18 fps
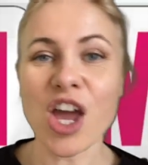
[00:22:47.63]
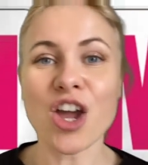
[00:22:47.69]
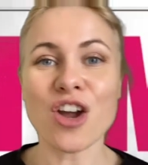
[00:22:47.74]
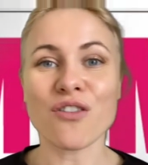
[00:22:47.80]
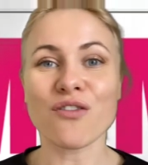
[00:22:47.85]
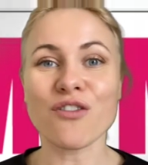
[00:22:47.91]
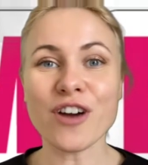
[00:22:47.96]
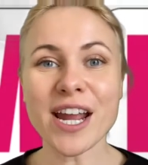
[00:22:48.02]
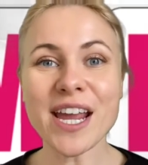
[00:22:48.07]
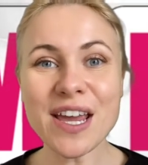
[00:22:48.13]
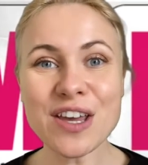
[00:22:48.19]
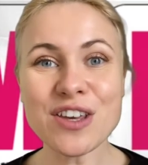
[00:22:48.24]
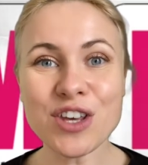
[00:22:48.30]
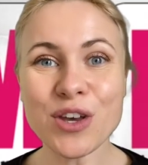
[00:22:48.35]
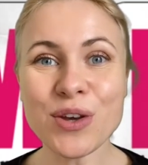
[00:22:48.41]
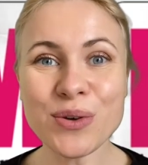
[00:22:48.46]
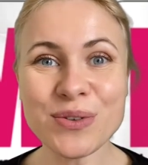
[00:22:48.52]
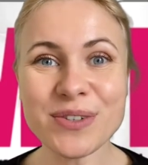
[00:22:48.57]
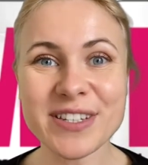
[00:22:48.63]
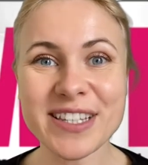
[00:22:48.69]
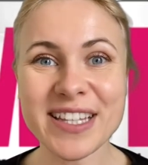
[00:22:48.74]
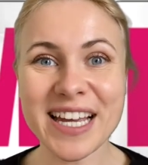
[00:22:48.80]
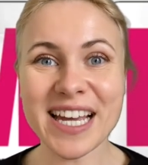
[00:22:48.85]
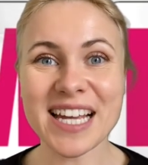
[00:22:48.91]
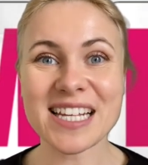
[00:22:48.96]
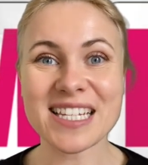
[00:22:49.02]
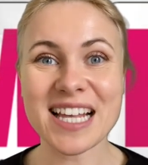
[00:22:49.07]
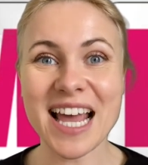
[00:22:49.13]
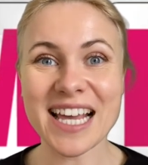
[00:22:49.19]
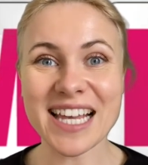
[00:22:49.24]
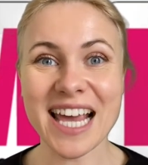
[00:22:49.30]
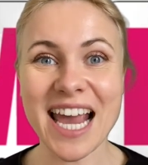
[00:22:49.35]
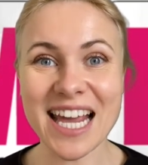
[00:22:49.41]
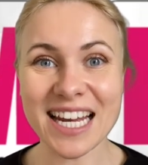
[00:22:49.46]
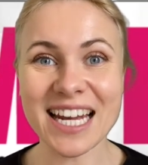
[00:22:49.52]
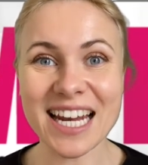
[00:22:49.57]
Reuse things
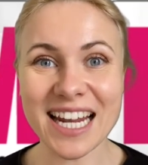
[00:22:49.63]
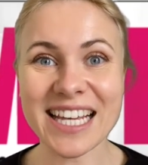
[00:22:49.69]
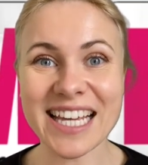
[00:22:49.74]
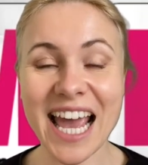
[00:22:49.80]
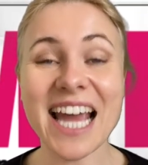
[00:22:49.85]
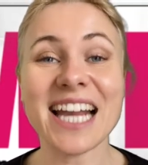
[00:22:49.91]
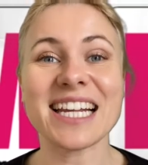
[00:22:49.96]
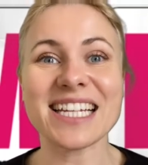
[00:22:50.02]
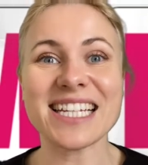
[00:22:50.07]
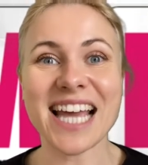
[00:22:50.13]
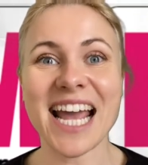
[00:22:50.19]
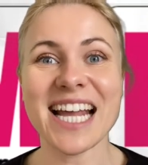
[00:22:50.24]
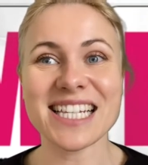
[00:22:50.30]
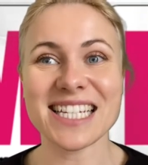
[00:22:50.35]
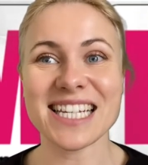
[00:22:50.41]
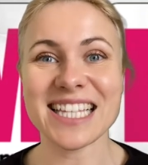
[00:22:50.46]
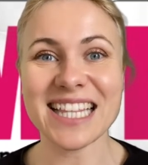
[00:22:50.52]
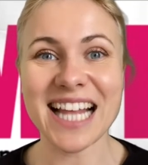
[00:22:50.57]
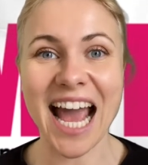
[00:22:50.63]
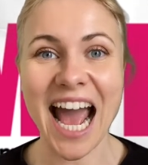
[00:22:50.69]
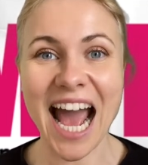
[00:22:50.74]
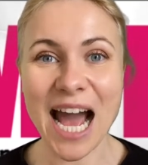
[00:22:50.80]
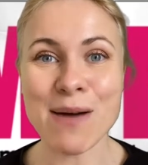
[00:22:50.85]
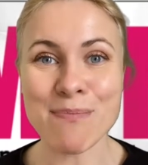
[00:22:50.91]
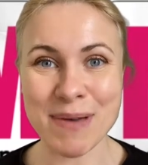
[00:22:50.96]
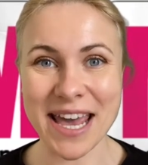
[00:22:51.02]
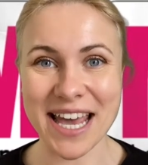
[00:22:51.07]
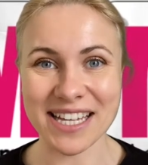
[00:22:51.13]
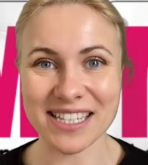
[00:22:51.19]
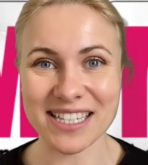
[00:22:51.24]
again and again. Get in the habit.